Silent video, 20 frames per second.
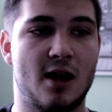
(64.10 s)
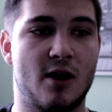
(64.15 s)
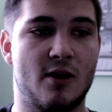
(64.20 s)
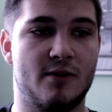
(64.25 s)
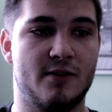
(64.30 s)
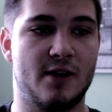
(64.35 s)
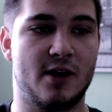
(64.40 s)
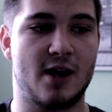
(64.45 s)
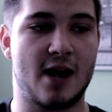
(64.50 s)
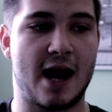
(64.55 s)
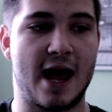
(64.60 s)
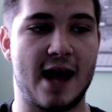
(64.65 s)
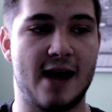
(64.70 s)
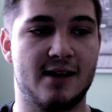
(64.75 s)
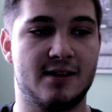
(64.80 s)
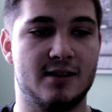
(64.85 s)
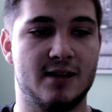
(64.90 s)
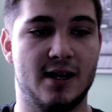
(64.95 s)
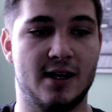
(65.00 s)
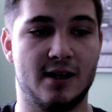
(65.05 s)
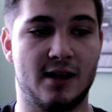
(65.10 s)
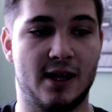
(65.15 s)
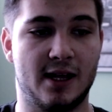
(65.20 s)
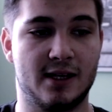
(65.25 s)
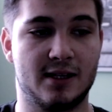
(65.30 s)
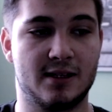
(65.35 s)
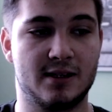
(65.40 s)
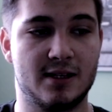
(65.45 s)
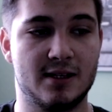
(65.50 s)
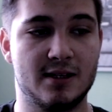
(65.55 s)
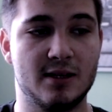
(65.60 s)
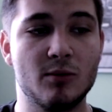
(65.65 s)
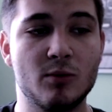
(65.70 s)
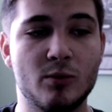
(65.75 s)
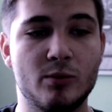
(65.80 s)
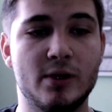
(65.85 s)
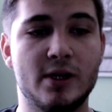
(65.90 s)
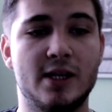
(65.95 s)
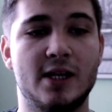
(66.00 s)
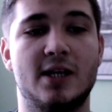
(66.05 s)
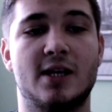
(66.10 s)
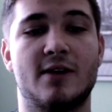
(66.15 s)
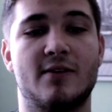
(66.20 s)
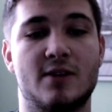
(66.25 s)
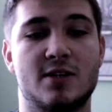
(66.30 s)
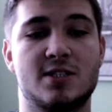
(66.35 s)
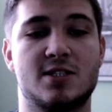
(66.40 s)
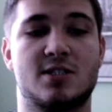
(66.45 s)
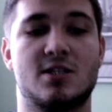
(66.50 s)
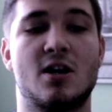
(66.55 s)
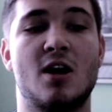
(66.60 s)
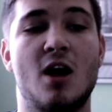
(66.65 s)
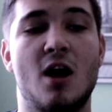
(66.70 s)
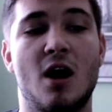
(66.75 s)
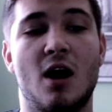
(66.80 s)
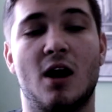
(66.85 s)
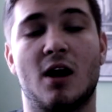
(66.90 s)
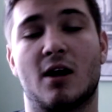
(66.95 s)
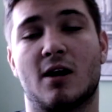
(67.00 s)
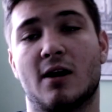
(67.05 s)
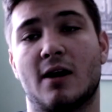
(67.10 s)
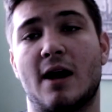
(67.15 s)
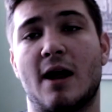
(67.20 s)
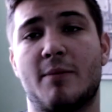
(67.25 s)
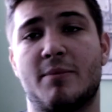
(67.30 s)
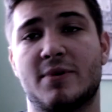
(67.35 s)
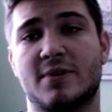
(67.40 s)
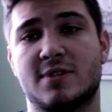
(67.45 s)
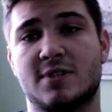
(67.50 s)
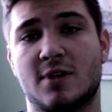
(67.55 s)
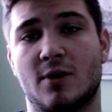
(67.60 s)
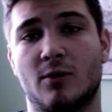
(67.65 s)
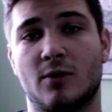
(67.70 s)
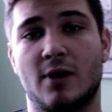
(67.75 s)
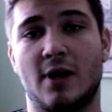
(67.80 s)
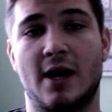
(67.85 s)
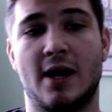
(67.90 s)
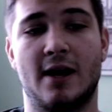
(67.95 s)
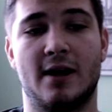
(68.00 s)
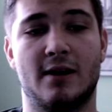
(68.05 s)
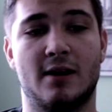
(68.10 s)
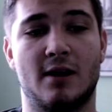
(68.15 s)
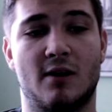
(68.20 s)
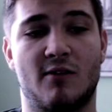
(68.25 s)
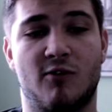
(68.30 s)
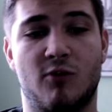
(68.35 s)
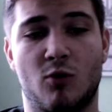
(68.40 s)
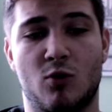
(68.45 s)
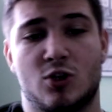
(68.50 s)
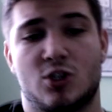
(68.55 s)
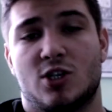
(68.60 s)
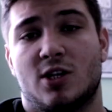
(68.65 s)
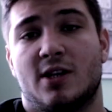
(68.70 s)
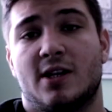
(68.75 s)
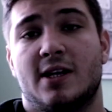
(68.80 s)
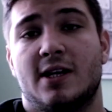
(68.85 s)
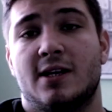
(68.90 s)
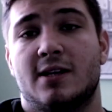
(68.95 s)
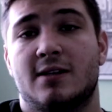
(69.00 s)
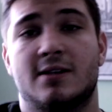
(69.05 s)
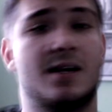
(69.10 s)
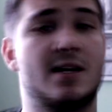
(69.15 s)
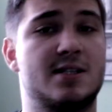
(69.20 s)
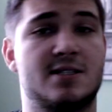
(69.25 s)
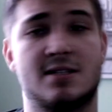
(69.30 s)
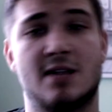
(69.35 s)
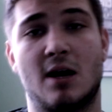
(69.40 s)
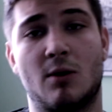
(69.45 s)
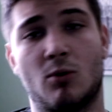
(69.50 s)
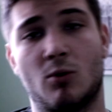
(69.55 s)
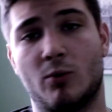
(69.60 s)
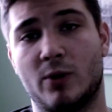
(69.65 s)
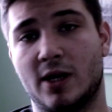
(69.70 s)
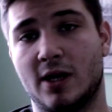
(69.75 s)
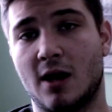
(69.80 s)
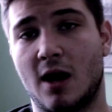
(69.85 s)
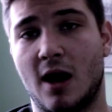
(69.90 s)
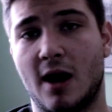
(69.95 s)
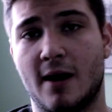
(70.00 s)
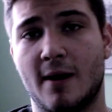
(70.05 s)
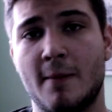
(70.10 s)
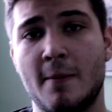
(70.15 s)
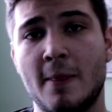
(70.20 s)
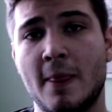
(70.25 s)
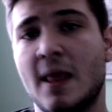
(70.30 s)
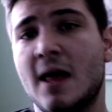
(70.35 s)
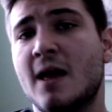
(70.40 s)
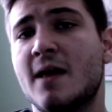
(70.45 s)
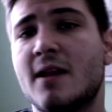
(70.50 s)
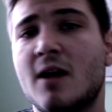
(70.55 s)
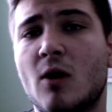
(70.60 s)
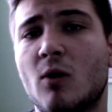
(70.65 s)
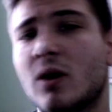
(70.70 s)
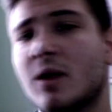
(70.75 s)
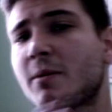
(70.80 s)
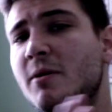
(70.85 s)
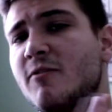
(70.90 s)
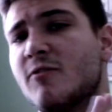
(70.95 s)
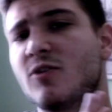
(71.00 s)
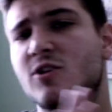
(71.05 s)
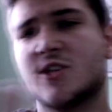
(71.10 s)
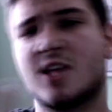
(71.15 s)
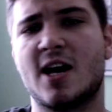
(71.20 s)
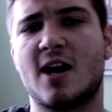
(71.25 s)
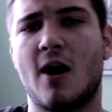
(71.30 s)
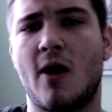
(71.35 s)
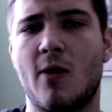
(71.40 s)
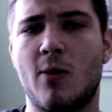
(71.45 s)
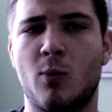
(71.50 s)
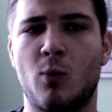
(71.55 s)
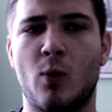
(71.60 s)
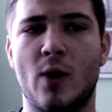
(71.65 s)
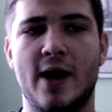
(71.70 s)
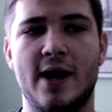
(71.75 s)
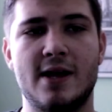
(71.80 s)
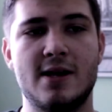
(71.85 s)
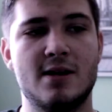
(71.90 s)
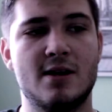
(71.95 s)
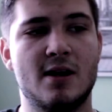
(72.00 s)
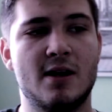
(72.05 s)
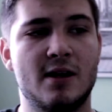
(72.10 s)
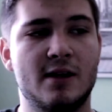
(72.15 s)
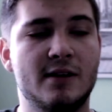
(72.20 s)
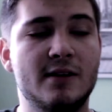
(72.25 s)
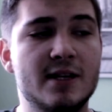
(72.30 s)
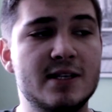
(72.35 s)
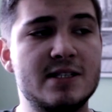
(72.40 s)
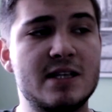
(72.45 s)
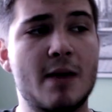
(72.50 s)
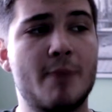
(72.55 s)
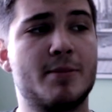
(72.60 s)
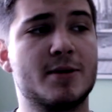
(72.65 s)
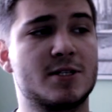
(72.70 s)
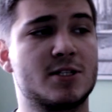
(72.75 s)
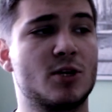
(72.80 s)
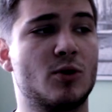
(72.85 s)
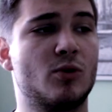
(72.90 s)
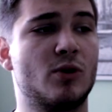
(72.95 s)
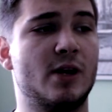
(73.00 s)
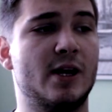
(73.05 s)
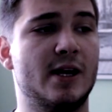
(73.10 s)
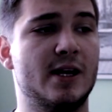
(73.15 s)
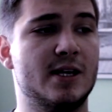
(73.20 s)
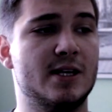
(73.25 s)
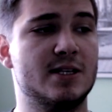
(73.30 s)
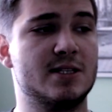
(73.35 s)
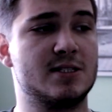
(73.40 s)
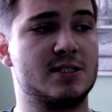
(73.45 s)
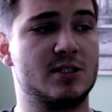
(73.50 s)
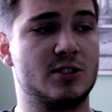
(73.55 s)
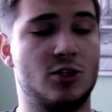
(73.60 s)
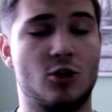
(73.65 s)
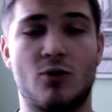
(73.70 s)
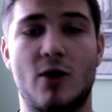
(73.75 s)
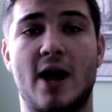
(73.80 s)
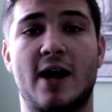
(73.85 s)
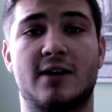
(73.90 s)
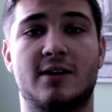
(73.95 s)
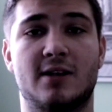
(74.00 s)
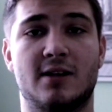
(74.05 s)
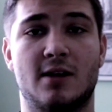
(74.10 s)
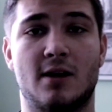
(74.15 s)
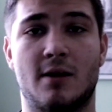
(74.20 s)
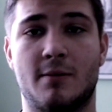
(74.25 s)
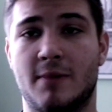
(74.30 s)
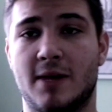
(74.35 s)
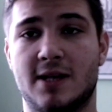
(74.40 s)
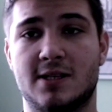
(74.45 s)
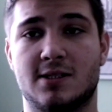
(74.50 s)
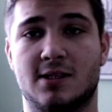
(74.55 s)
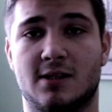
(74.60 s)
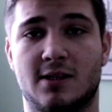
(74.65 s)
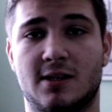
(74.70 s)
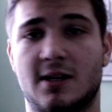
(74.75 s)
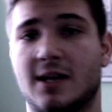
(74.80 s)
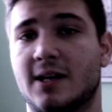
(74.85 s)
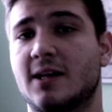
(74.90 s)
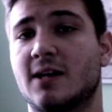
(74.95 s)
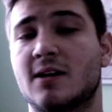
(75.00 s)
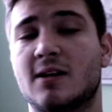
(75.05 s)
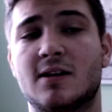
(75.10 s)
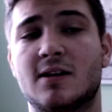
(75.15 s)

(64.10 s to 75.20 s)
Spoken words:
out of their hat and that they would really give us a good episode, and unfortunately that's not what we got. Now let me first get out of the way. This episode is directed amazing. Miguel